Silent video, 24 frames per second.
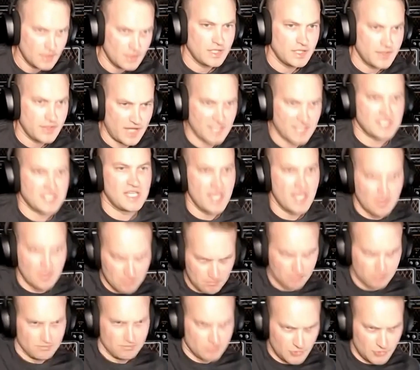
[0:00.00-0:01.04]
that's him
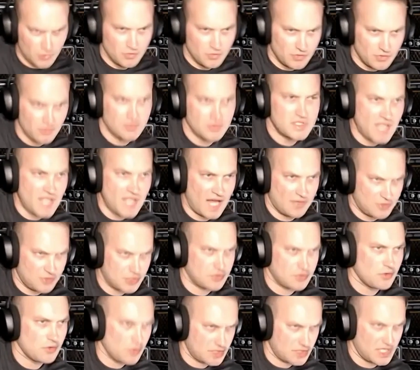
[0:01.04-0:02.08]
doing those
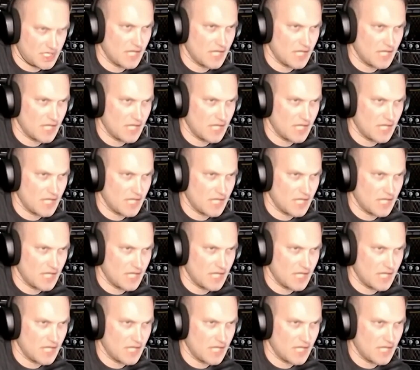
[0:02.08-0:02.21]
downstrokes on the